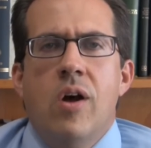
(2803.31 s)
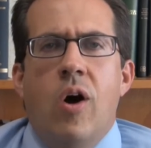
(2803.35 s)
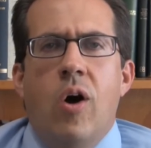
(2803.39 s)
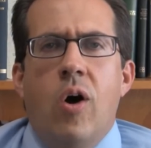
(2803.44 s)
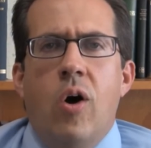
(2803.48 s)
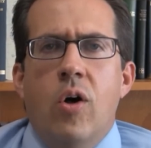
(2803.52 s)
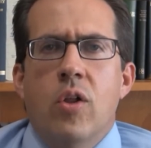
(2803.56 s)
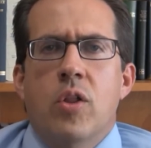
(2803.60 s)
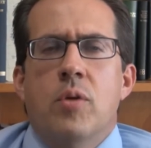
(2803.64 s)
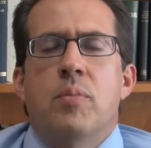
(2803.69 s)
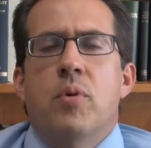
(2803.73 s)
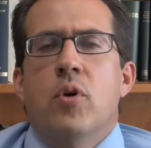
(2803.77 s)

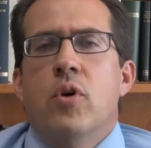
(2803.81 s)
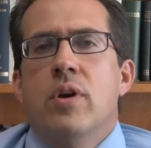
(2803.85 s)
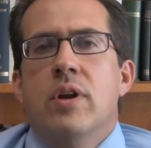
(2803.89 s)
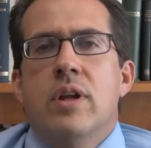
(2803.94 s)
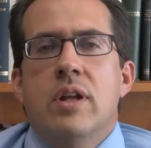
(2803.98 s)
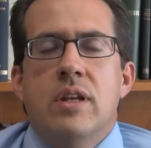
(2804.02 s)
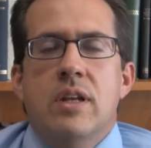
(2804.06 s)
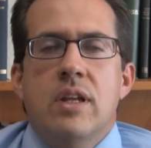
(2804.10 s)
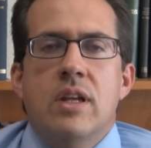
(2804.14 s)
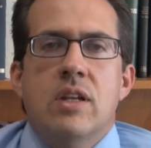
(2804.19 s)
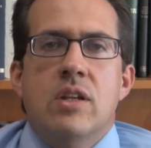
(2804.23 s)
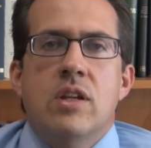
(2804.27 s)
all the
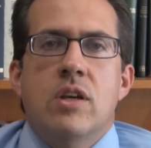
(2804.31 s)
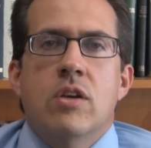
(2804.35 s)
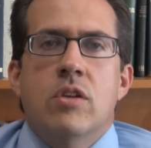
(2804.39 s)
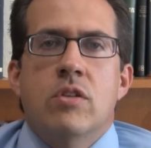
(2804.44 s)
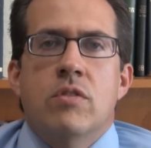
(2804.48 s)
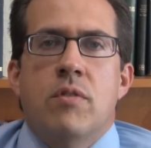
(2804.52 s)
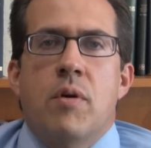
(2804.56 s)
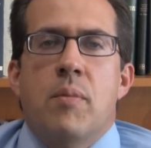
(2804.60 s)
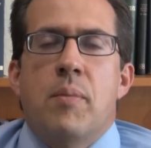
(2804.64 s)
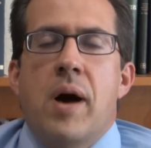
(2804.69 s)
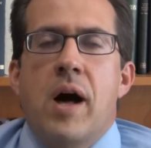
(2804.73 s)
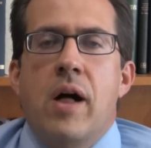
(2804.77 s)
pertinent
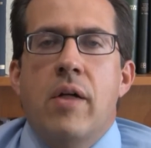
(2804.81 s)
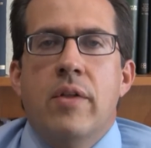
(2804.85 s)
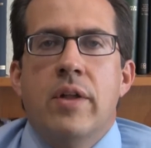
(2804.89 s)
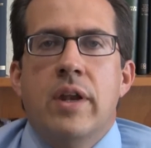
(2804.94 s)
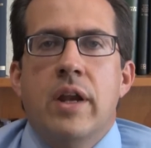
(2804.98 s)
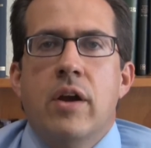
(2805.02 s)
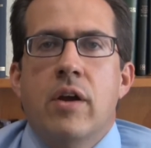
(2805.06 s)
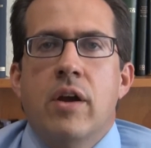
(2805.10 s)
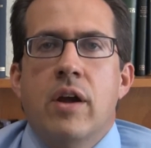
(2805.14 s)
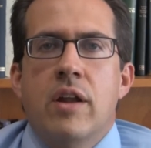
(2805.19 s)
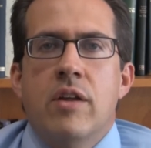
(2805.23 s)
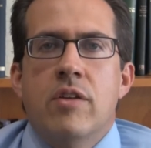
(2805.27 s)
details of
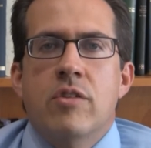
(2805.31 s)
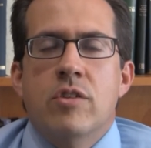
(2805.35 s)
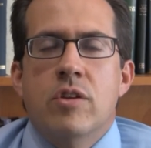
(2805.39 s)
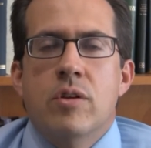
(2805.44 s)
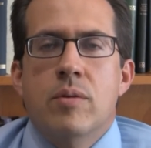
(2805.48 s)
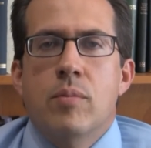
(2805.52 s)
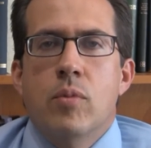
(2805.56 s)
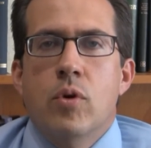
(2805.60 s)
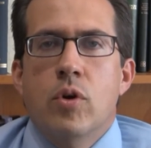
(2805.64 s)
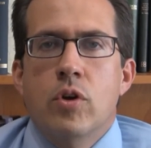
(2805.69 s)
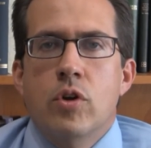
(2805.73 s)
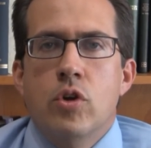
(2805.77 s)

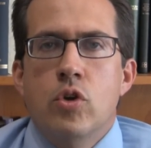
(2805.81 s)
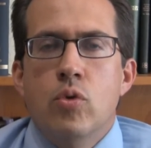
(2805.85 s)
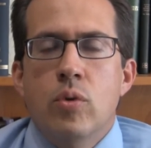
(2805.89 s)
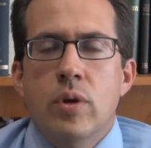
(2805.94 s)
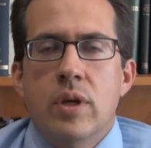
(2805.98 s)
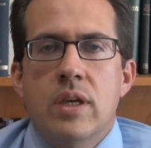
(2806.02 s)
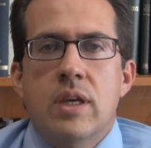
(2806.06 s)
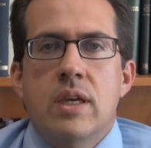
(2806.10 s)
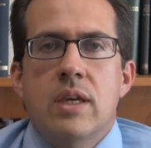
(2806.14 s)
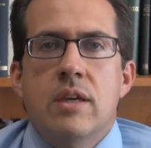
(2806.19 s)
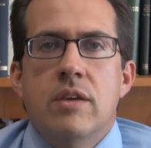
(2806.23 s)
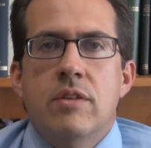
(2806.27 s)
Apollinarianism or
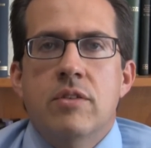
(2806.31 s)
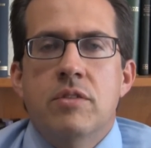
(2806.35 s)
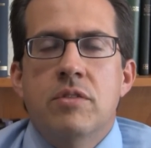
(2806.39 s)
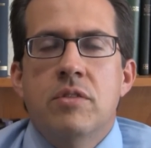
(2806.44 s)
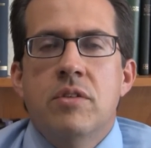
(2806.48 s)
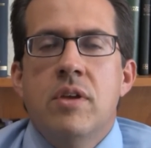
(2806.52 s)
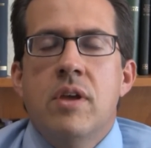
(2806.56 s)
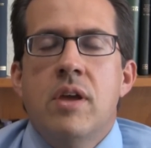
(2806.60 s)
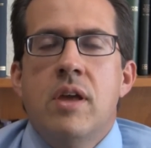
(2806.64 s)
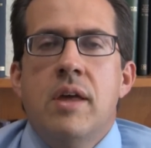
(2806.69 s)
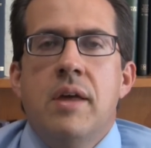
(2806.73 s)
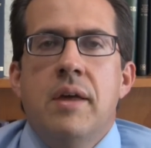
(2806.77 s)

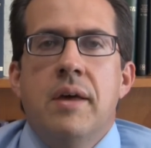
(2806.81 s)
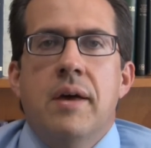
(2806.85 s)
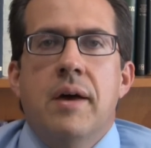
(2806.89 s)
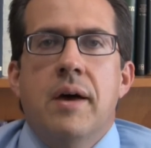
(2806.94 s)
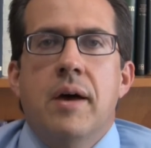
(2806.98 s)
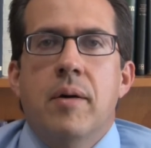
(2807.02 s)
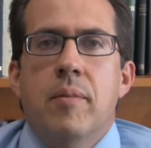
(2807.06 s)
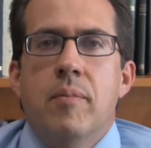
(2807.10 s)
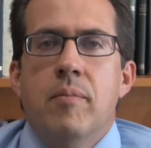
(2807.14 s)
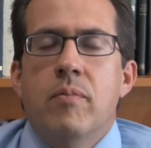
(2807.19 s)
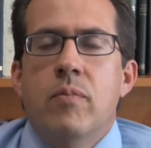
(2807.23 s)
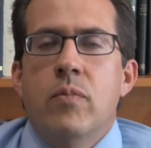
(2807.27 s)
Eutyches
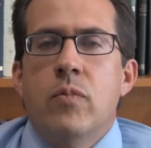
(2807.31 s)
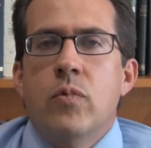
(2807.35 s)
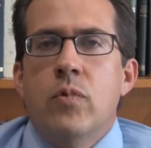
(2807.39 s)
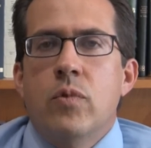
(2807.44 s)
um,